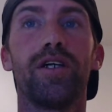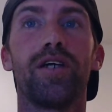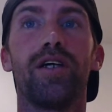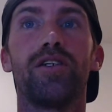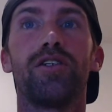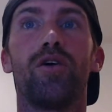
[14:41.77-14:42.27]
I
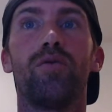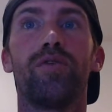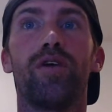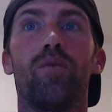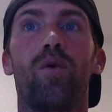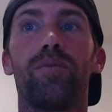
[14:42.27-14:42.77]
just don't
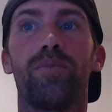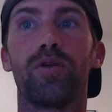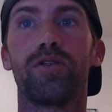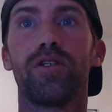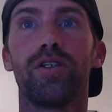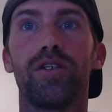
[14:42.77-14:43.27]
think one
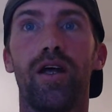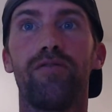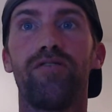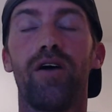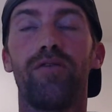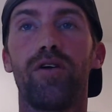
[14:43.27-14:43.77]
person should have
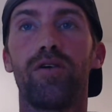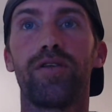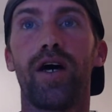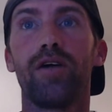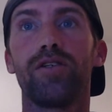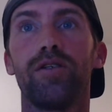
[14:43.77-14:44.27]

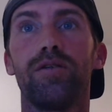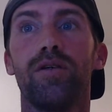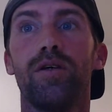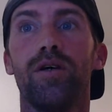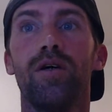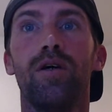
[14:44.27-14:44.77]
500,000
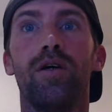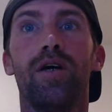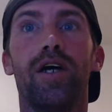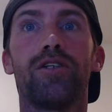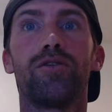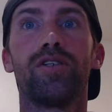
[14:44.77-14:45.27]

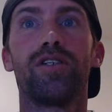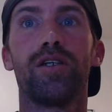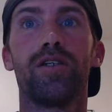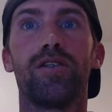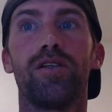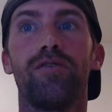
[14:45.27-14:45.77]
entries
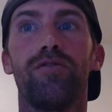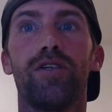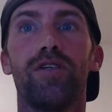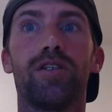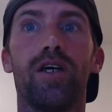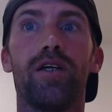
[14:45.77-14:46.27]
into the 50
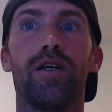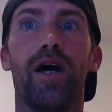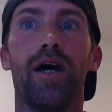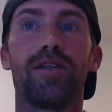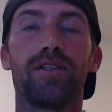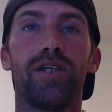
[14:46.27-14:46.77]
cent
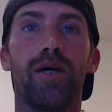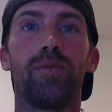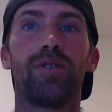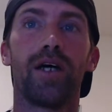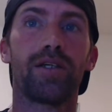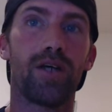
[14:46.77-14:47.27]
at the same
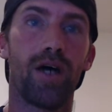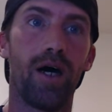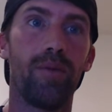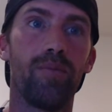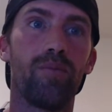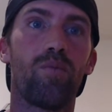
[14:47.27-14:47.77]
exact
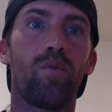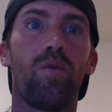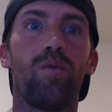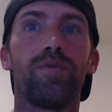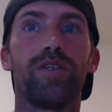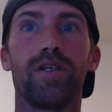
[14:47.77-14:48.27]
time
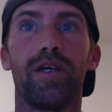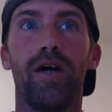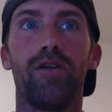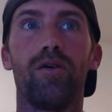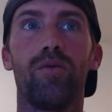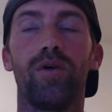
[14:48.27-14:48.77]

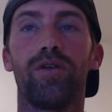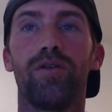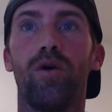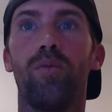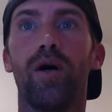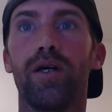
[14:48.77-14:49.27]
together with
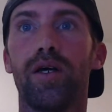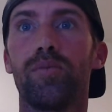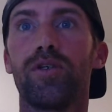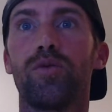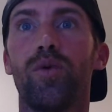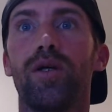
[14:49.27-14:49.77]
nobody in
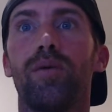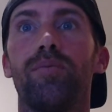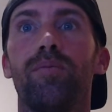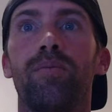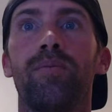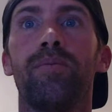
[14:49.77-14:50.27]
between them.
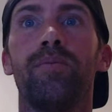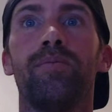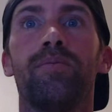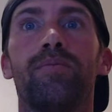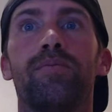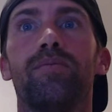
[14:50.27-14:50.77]

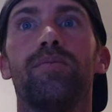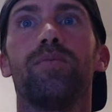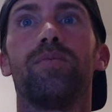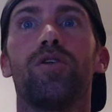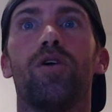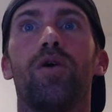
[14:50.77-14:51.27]

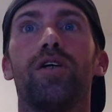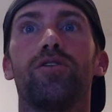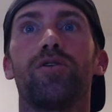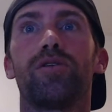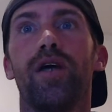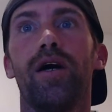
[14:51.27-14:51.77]
So I
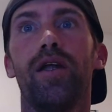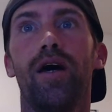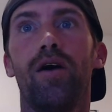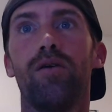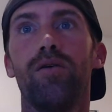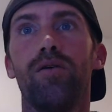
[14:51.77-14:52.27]
took that
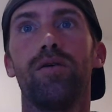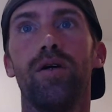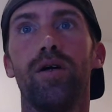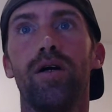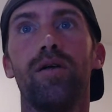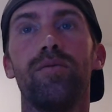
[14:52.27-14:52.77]
out
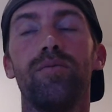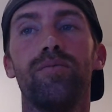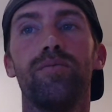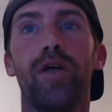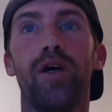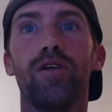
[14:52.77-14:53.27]
and
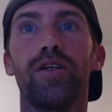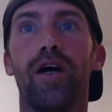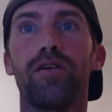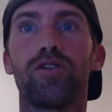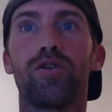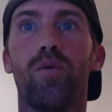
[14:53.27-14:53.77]
narrowed it down
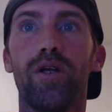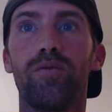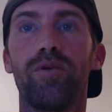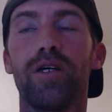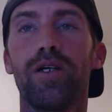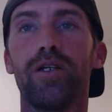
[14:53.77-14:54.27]
to 20
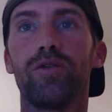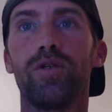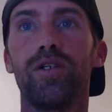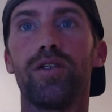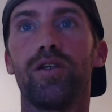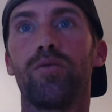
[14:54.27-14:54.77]

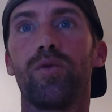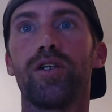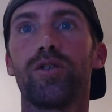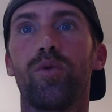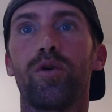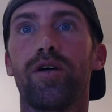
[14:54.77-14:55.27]
re-entries, and the
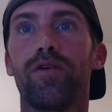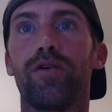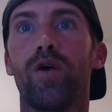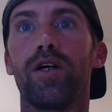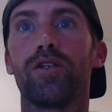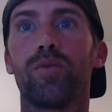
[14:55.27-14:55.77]
rest will give
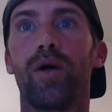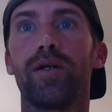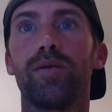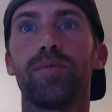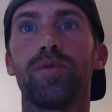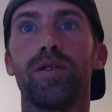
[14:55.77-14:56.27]
away as
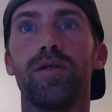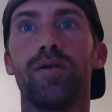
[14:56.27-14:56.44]
randoms.